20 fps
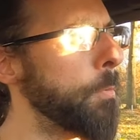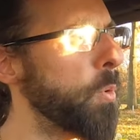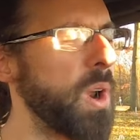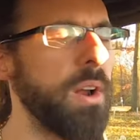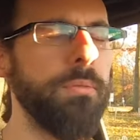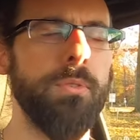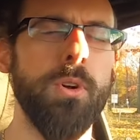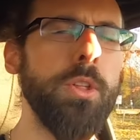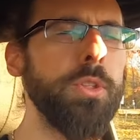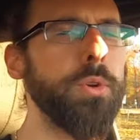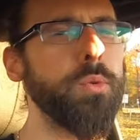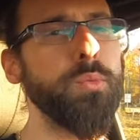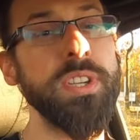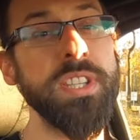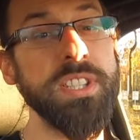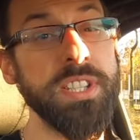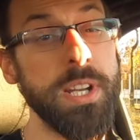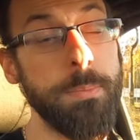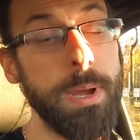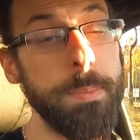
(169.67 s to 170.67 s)
Whatever other
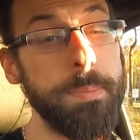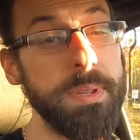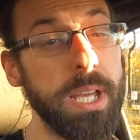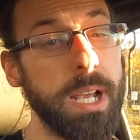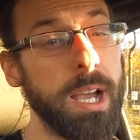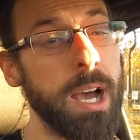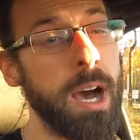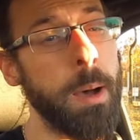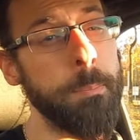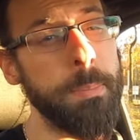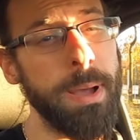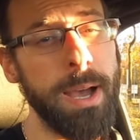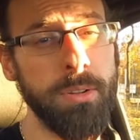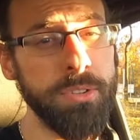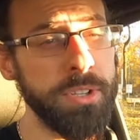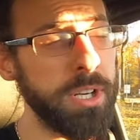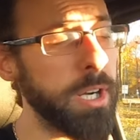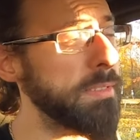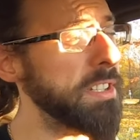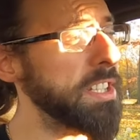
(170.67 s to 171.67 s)
reason, it might be the
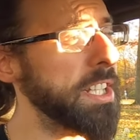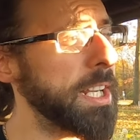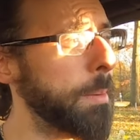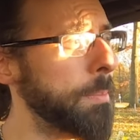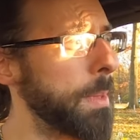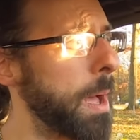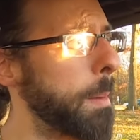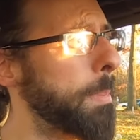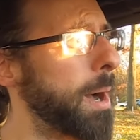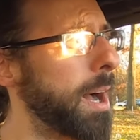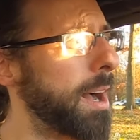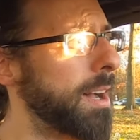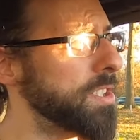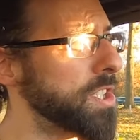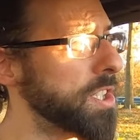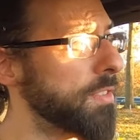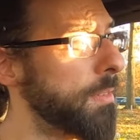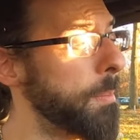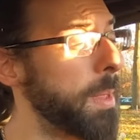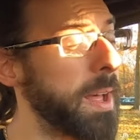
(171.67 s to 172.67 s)
compound and everything. I'm not
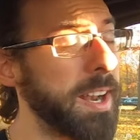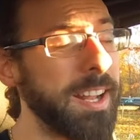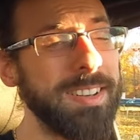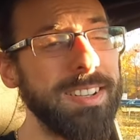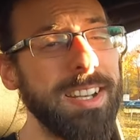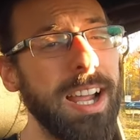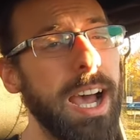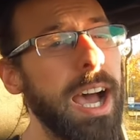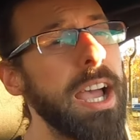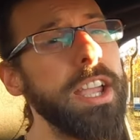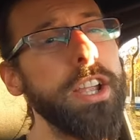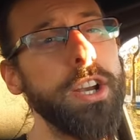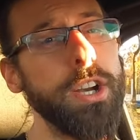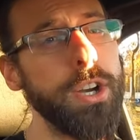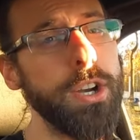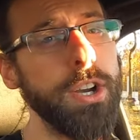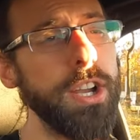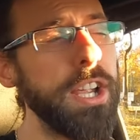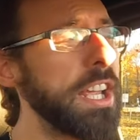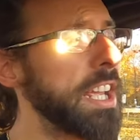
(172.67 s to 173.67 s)
positive. I'm not a
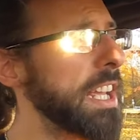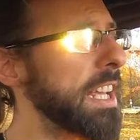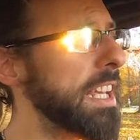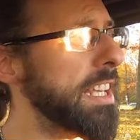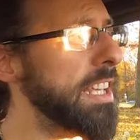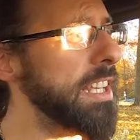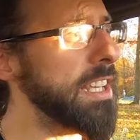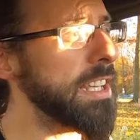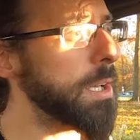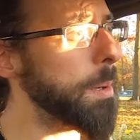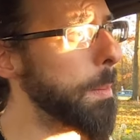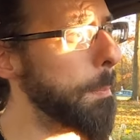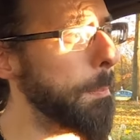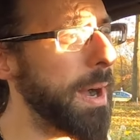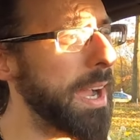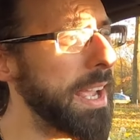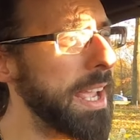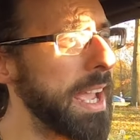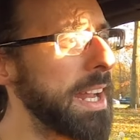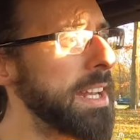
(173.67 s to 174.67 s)
tire geek
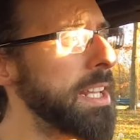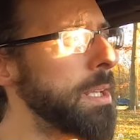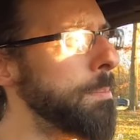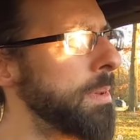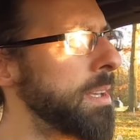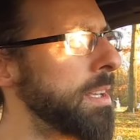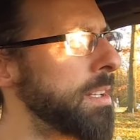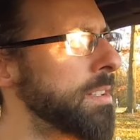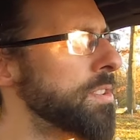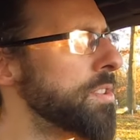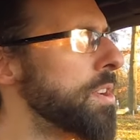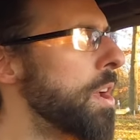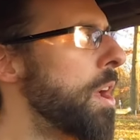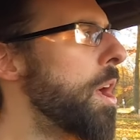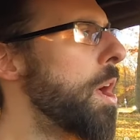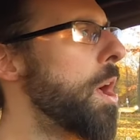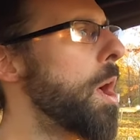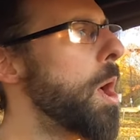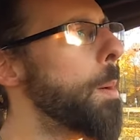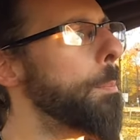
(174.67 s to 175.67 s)
by any means.
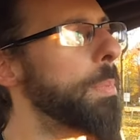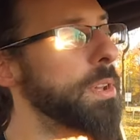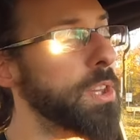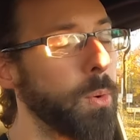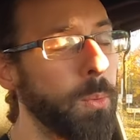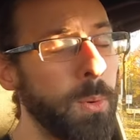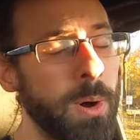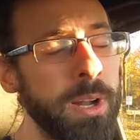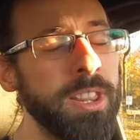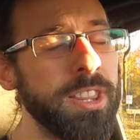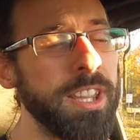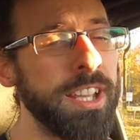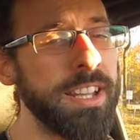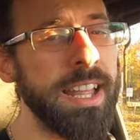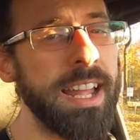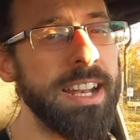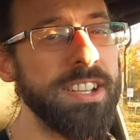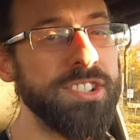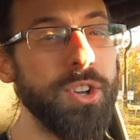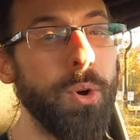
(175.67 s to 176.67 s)
But the one thing,
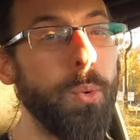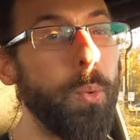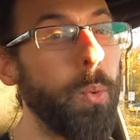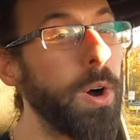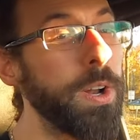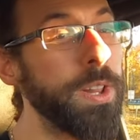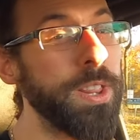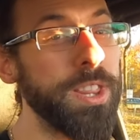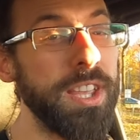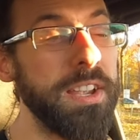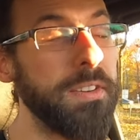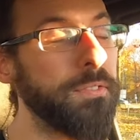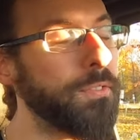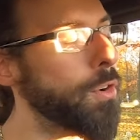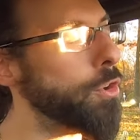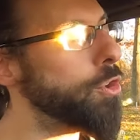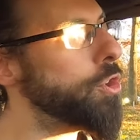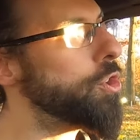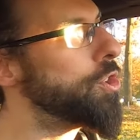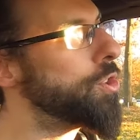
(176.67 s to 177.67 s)
that is the one thing
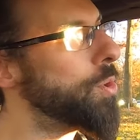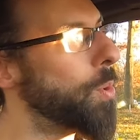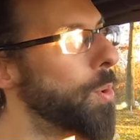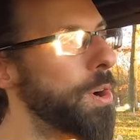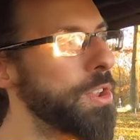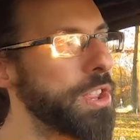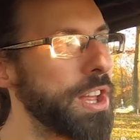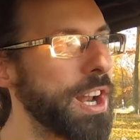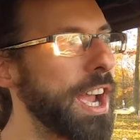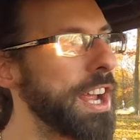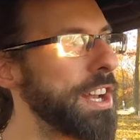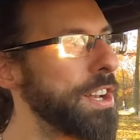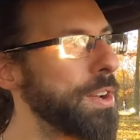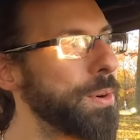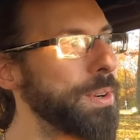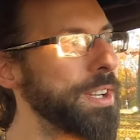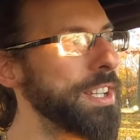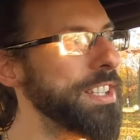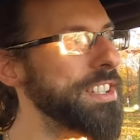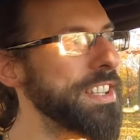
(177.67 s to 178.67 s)
for sure that I
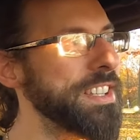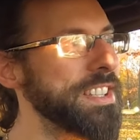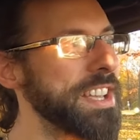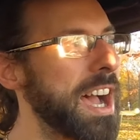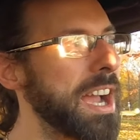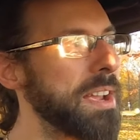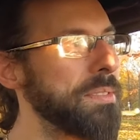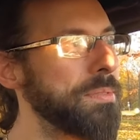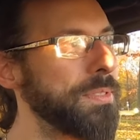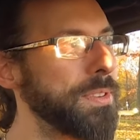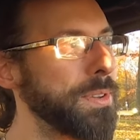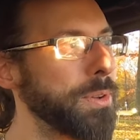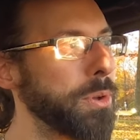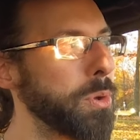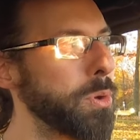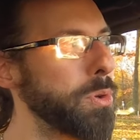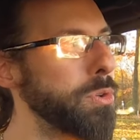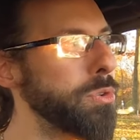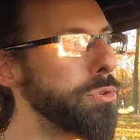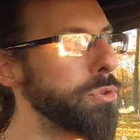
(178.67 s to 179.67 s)
notice, is I
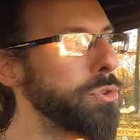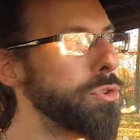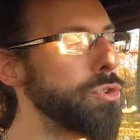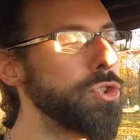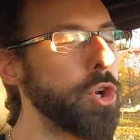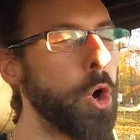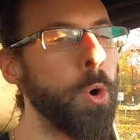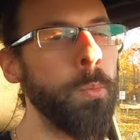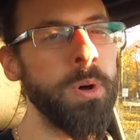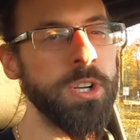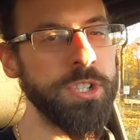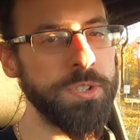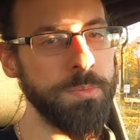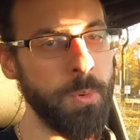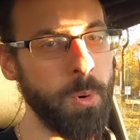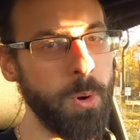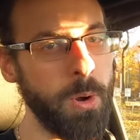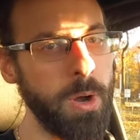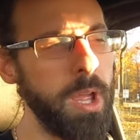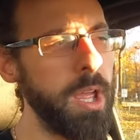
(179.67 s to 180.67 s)
feel so much
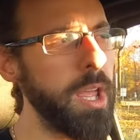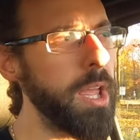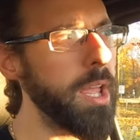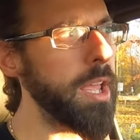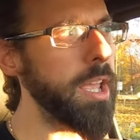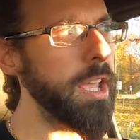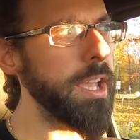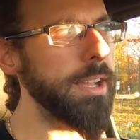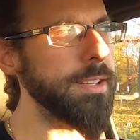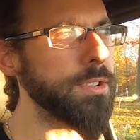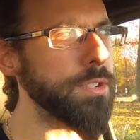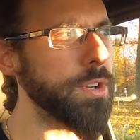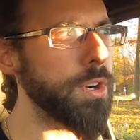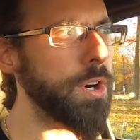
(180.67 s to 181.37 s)
more. It's